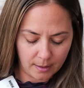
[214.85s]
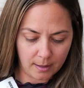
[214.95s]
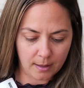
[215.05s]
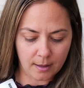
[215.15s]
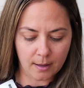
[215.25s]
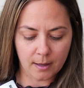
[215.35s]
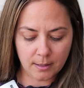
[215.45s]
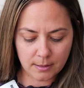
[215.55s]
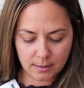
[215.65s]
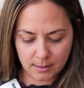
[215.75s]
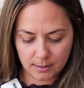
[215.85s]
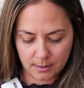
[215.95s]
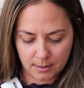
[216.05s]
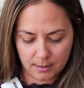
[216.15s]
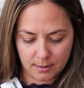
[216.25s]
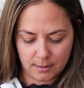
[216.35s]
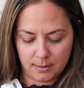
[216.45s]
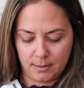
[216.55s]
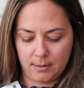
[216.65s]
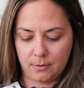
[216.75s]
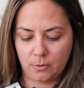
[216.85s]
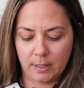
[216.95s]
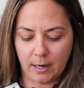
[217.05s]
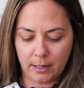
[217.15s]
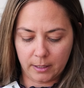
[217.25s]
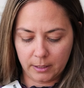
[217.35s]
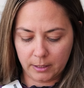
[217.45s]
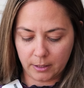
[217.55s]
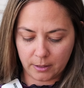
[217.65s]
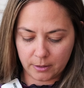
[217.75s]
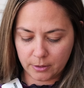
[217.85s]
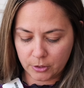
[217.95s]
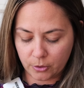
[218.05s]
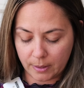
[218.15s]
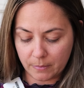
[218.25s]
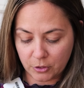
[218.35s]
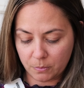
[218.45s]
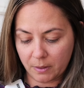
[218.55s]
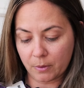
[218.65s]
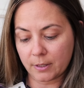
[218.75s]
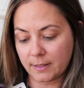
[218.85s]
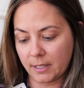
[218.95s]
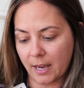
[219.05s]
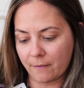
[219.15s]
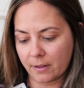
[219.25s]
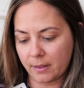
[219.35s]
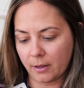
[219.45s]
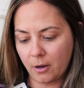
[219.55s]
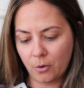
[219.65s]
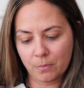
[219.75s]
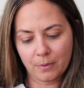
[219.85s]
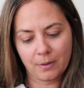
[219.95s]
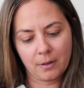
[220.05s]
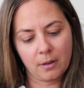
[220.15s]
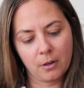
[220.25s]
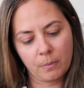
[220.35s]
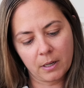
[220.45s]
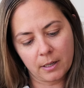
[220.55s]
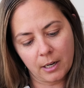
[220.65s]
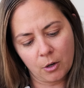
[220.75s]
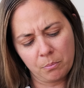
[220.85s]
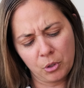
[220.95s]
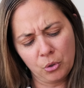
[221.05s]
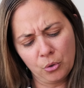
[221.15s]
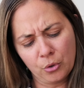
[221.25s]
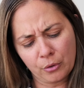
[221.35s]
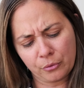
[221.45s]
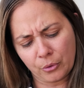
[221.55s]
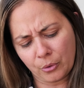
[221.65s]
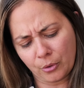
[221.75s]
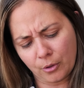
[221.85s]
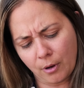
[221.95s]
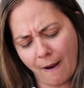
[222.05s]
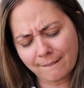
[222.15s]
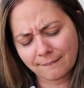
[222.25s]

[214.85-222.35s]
And what we got in here? So I'm assuming I'm going to see everything. Oh my God, how beautiful.